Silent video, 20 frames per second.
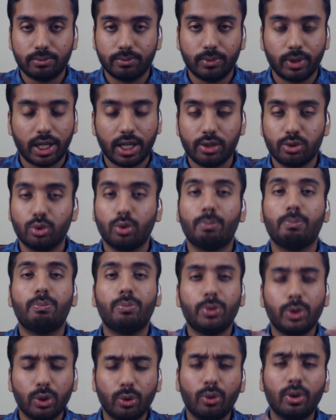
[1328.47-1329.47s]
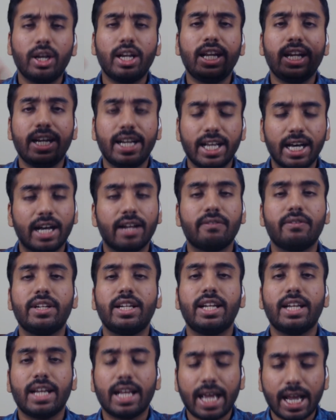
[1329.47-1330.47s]
Okay, so purely
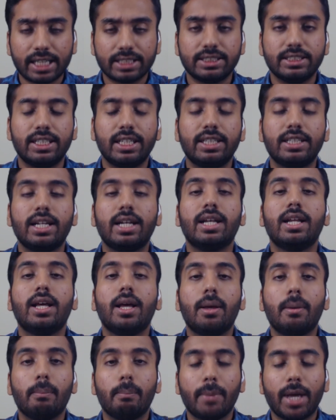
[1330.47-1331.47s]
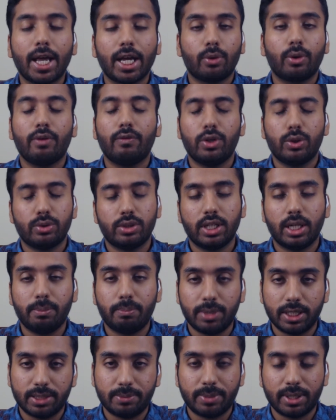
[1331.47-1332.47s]
Darwinian, accidental, macroevolutionary
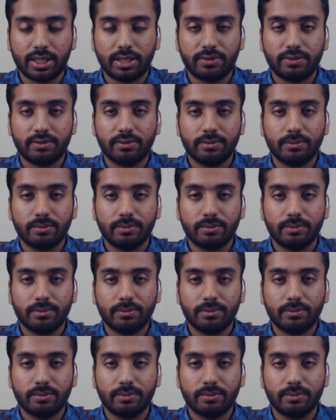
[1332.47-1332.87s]
perspective.